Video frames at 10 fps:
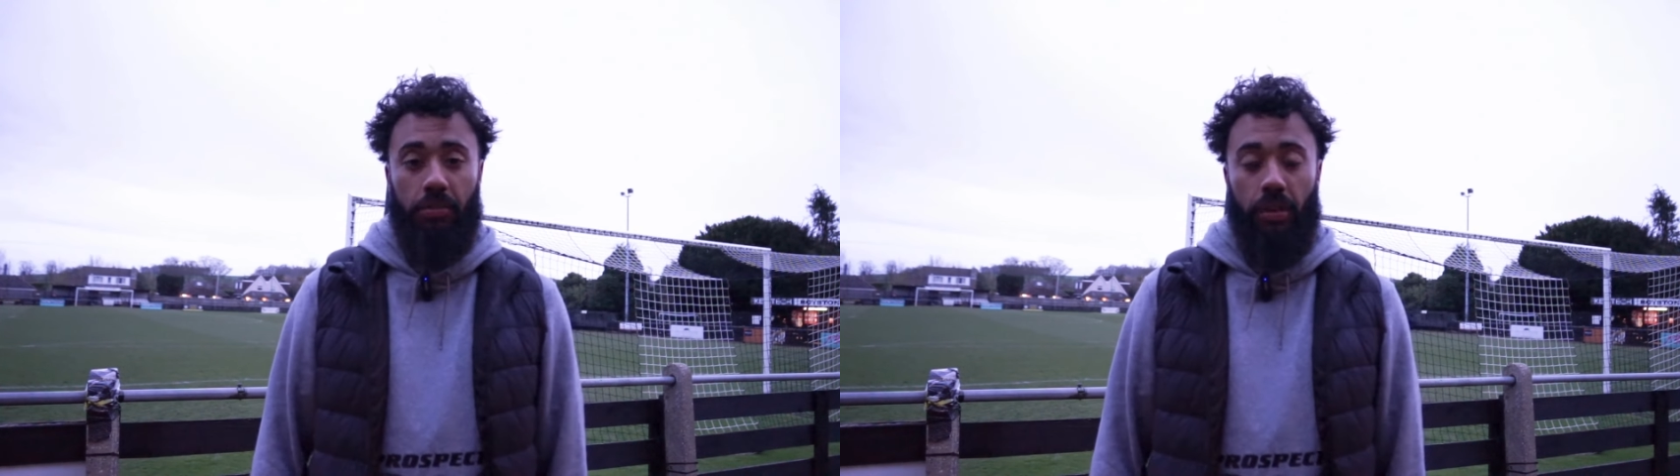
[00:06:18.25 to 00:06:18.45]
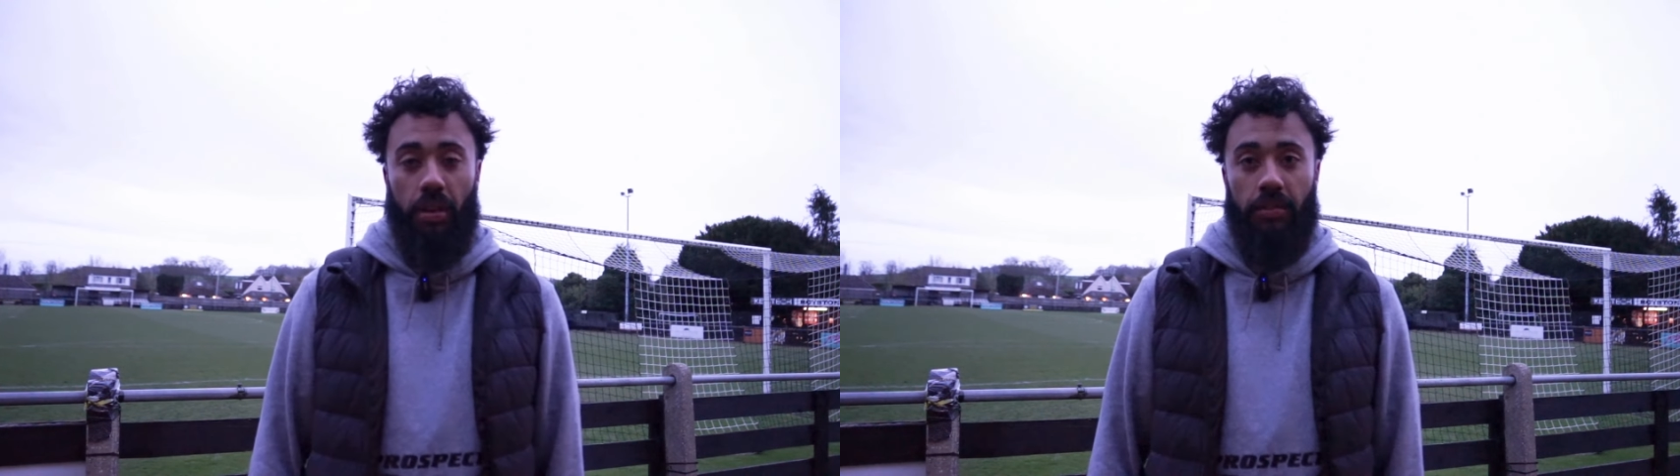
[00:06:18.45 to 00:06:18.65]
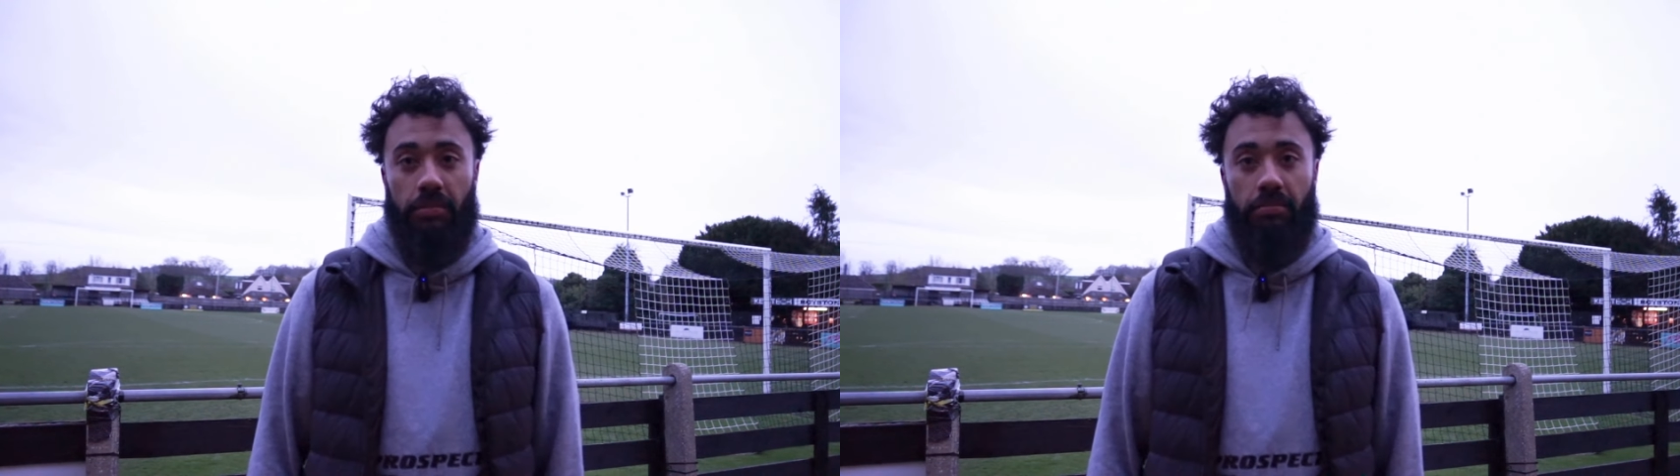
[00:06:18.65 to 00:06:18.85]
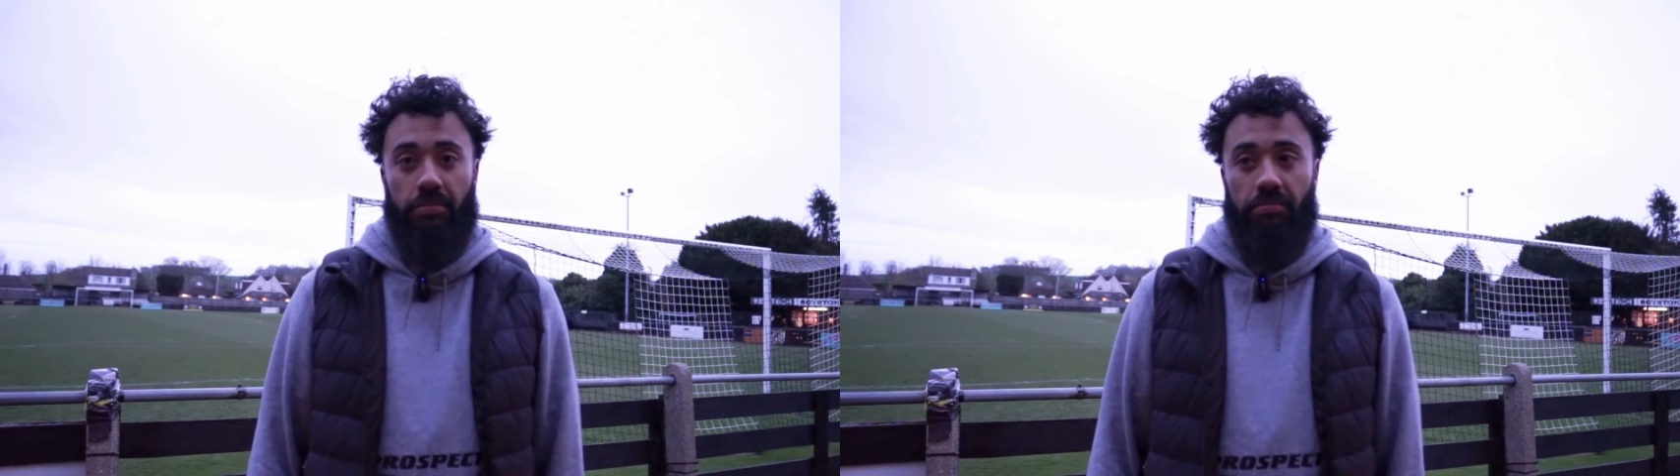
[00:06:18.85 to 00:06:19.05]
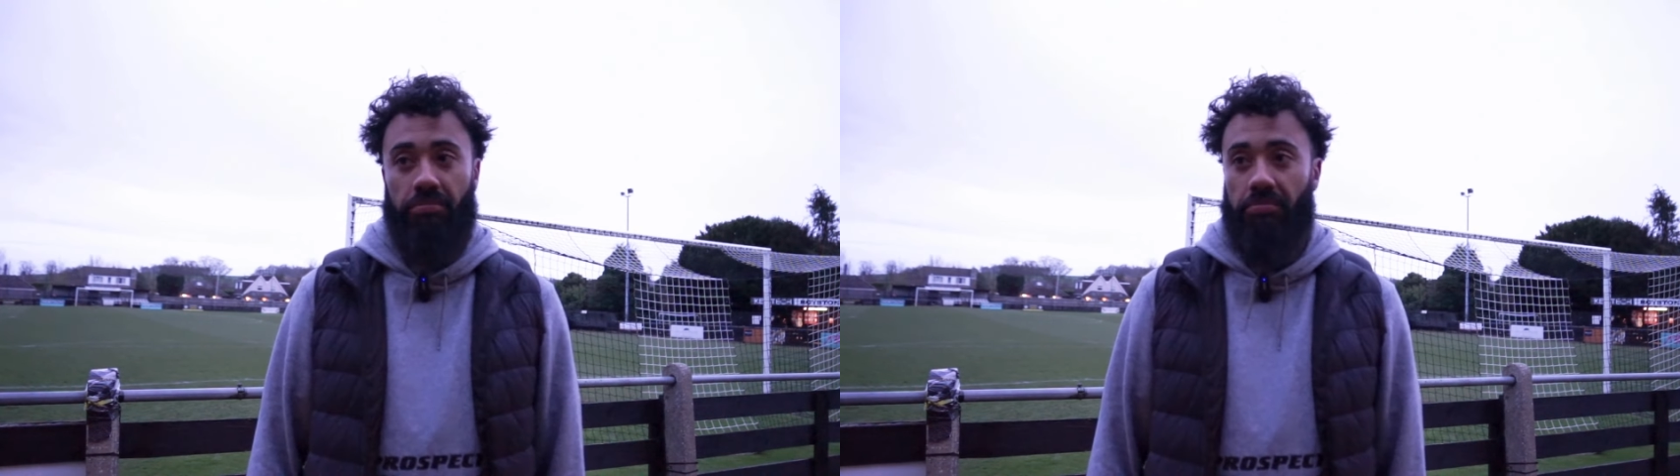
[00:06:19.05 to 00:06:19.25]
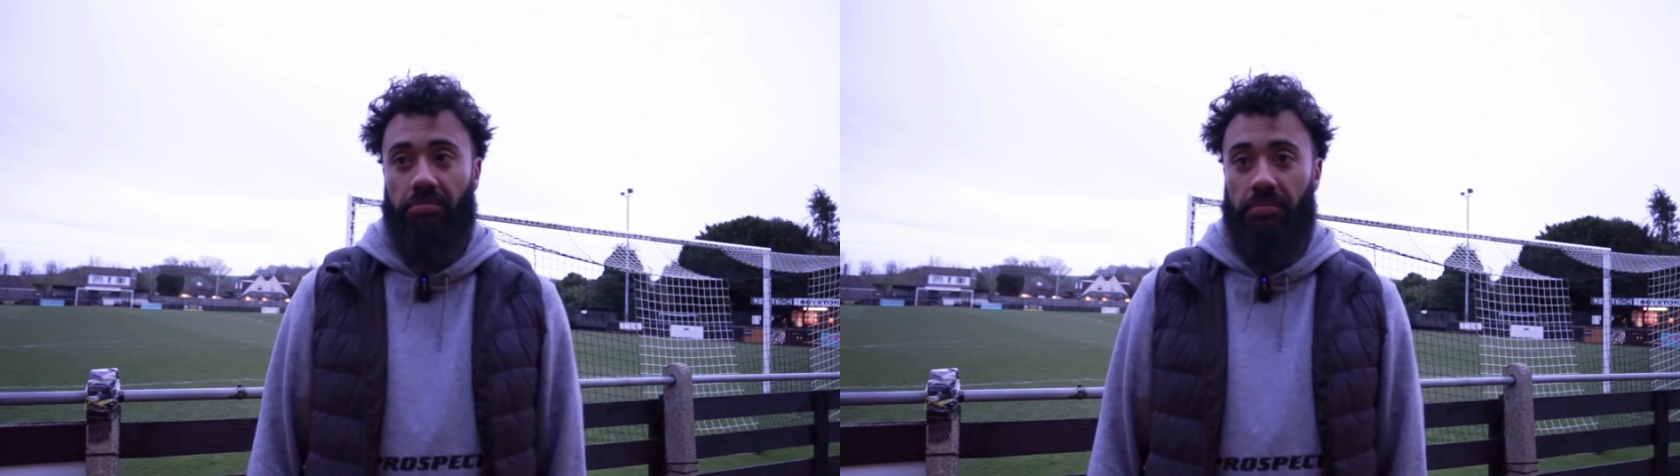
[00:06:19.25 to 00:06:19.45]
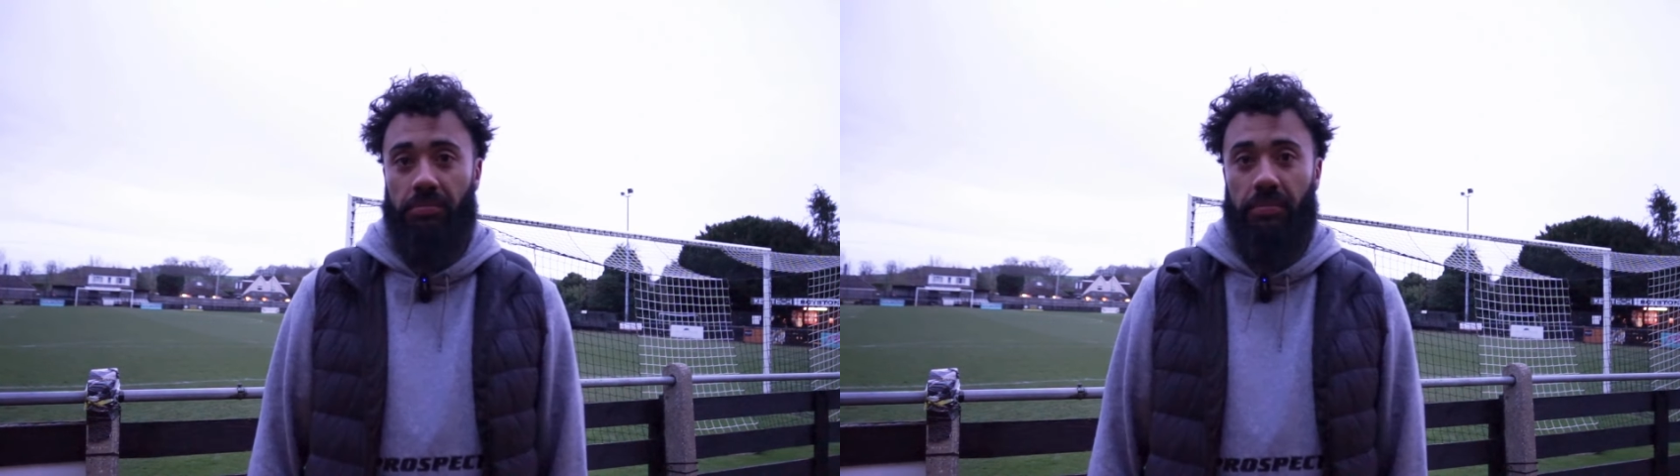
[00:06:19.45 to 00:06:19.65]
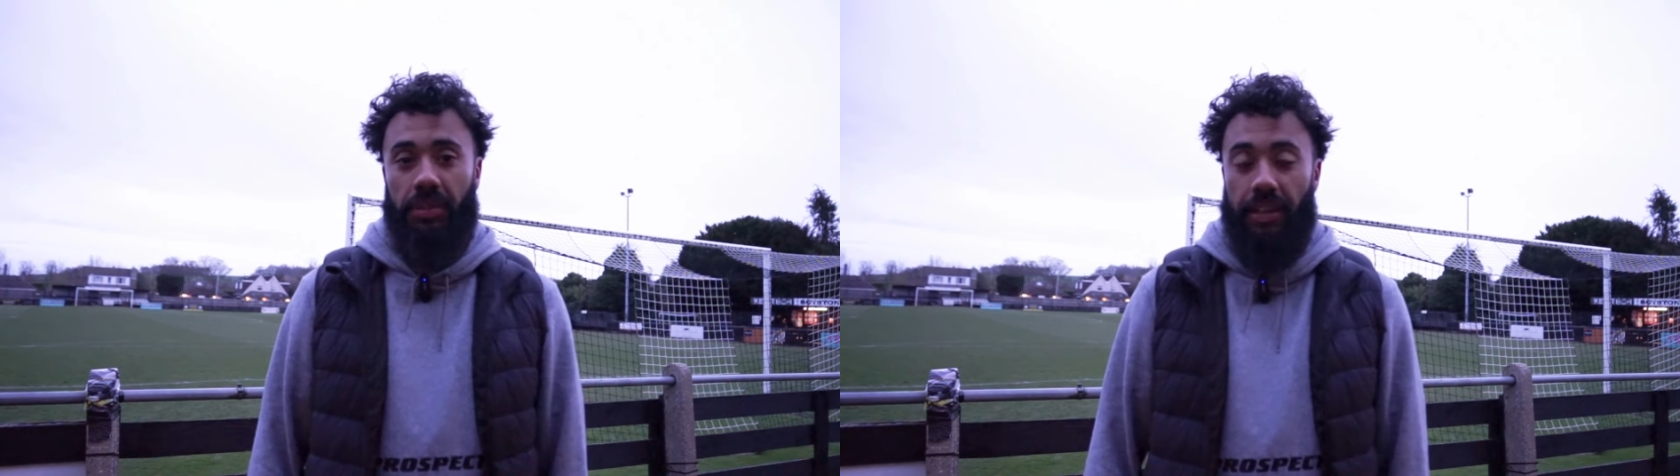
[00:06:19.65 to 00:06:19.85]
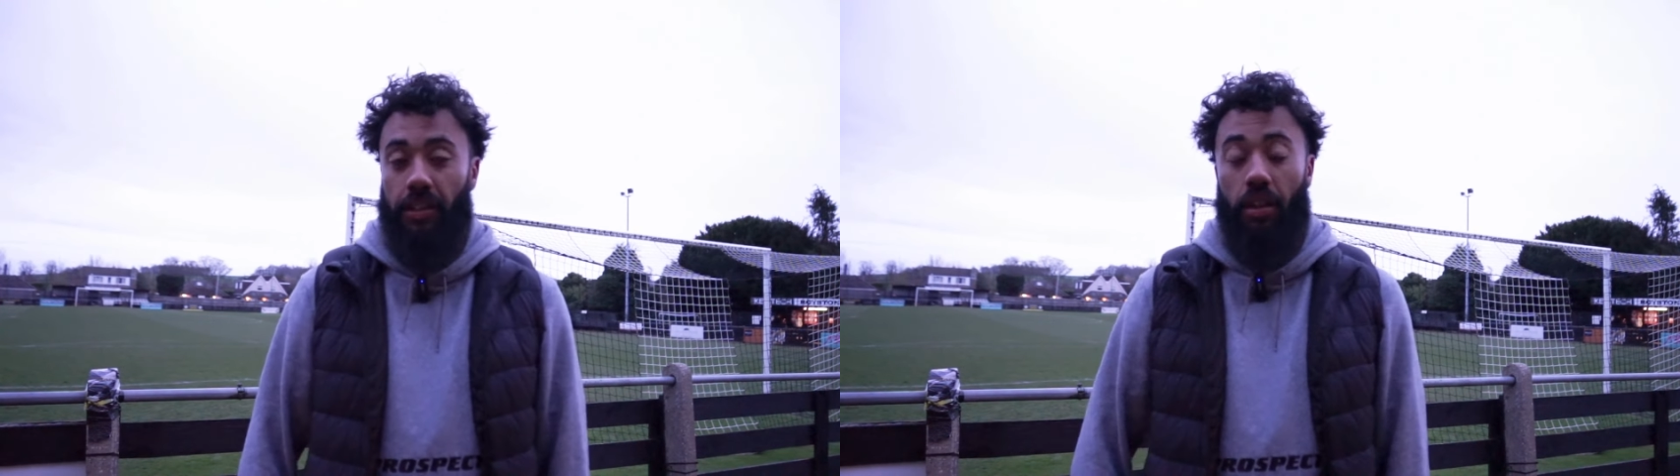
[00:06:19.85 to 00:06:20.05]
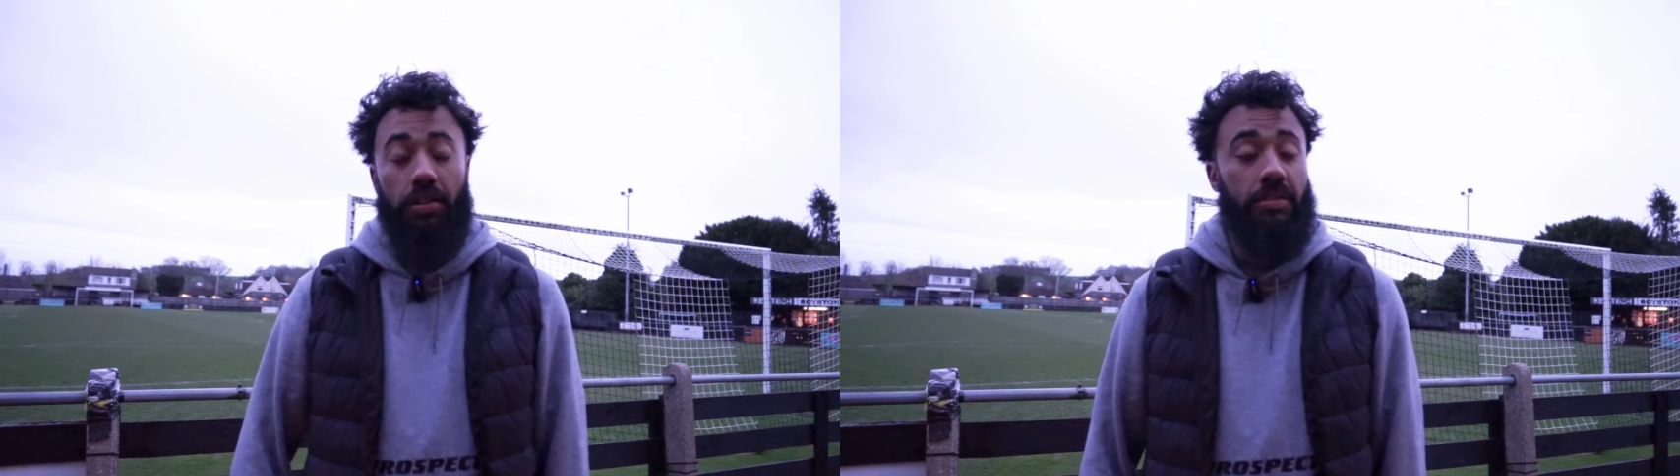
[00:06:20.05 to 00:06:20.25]
to take
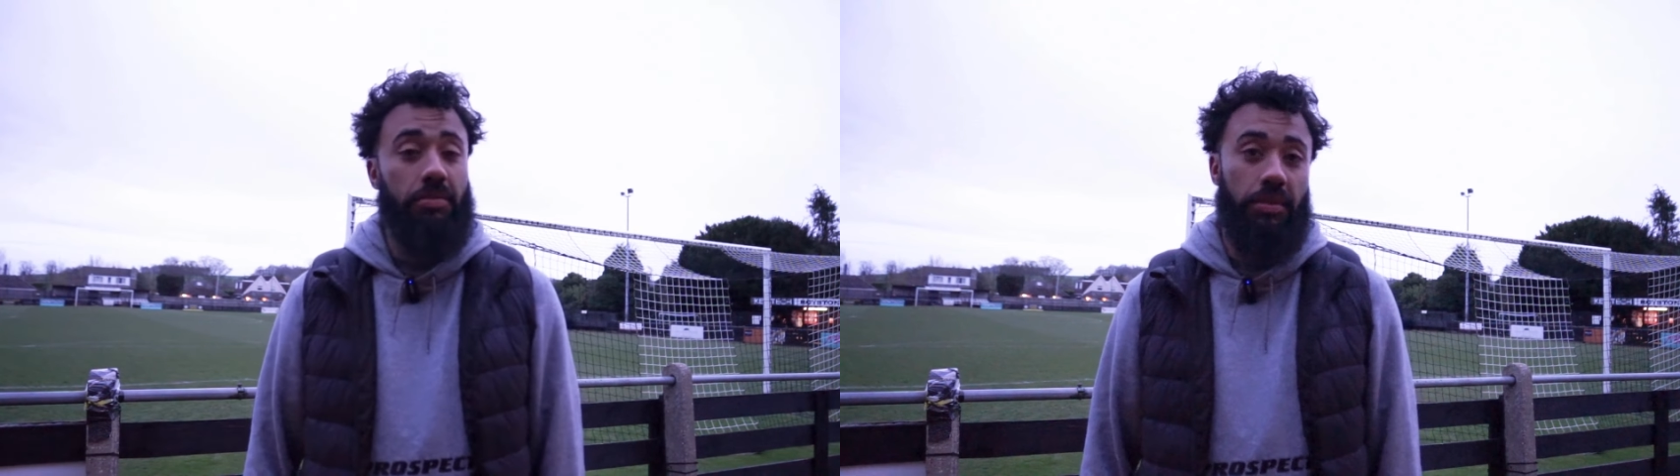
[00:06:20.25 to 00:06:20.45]
the loss,